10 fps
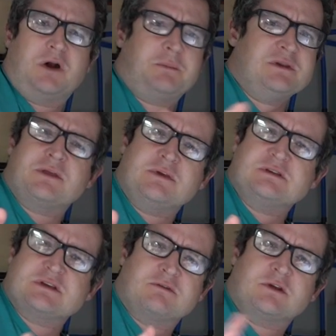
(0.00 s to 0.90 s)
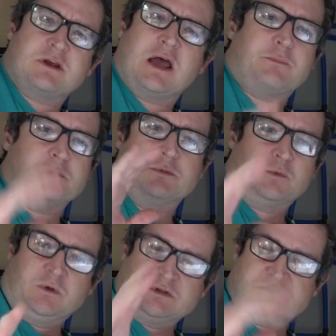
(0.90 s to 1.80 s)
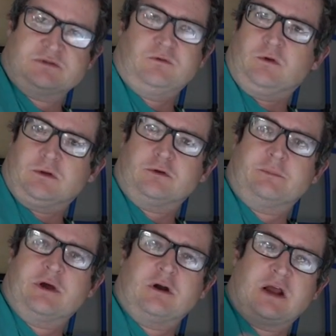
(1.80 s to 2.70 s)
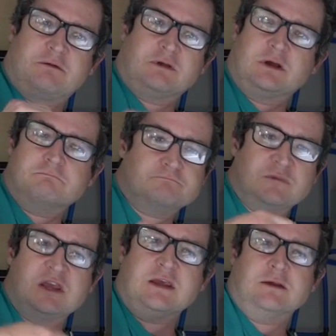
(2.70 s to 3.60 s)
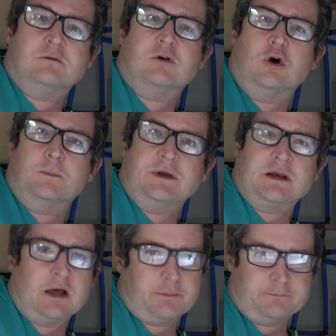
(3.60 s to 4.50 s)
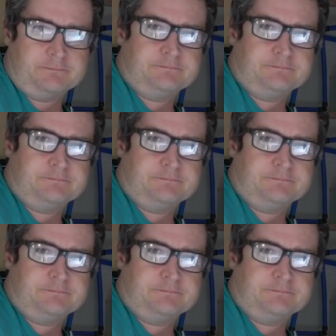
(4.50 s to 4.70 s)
Probably nothing is ever going to happen, but we just feel a little better having a key to open it up.